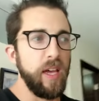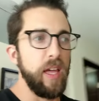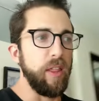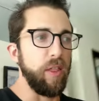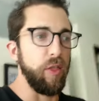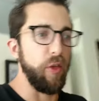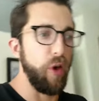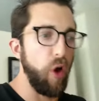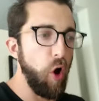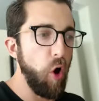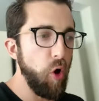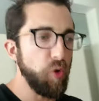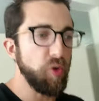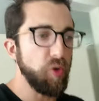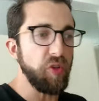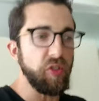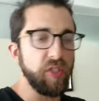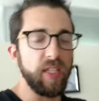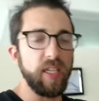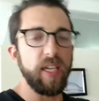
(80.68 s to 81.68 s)
The
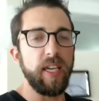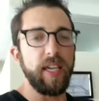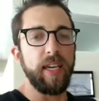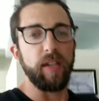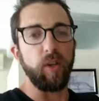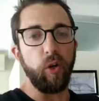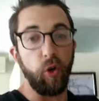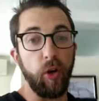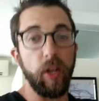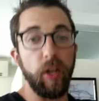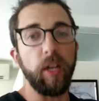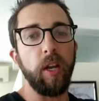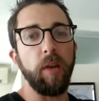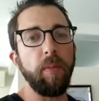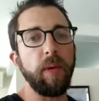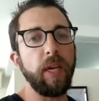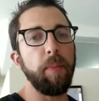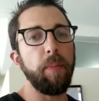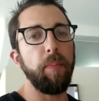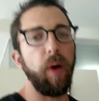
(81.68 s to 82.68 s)
host greeted
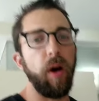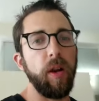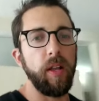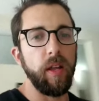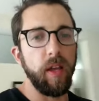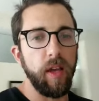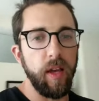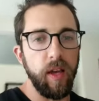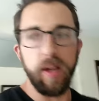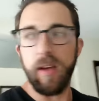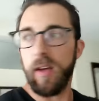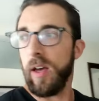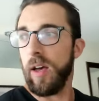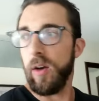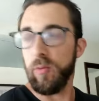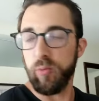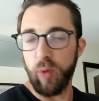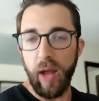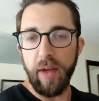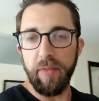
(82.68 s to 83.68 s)
me upon
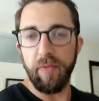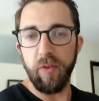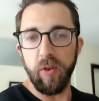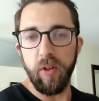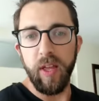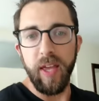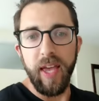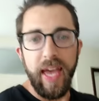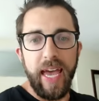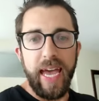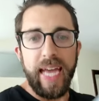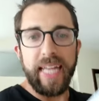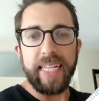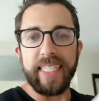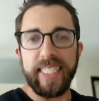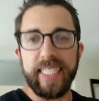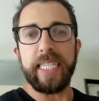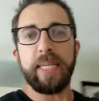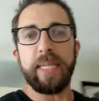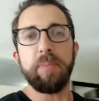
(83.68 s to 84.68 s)
arrival and
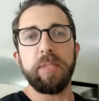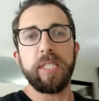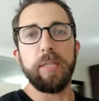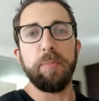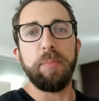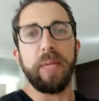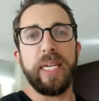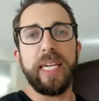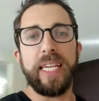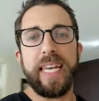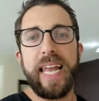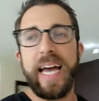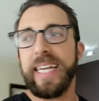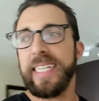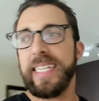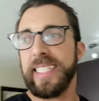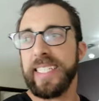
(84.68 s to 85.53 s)
seems to be a nice